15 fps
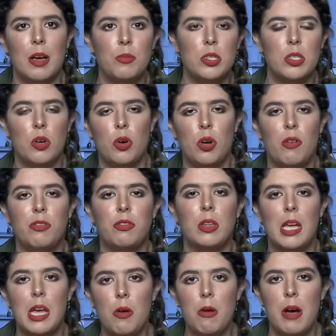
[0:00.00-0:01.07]
some sort of
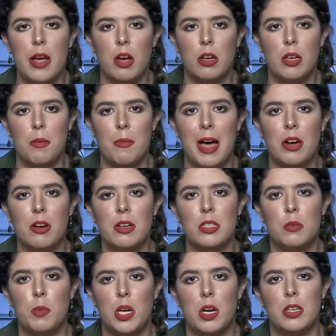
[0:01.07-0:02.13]
leeway on the matter
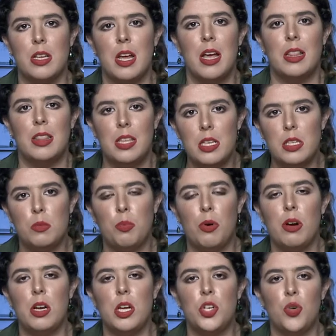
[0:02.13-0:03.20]
is because this
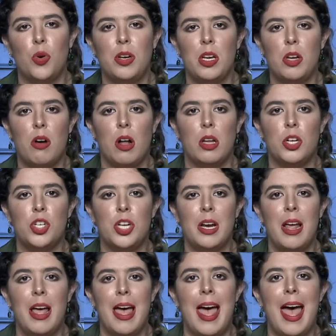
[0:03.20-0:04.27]
party joined the
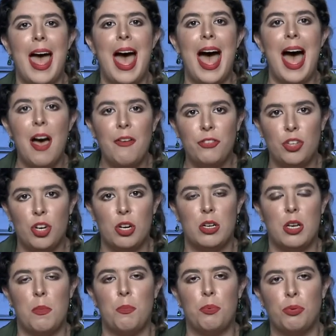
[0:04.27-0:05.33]
coalition
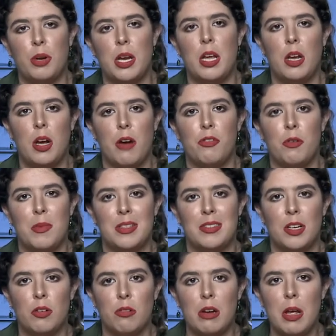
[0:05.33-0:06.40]
after the
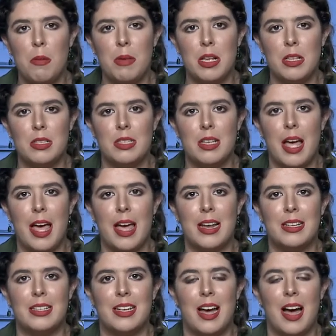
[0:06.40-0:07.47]
pre-government agreements
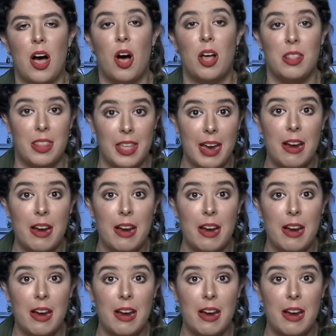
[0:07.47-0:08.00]
and uh, on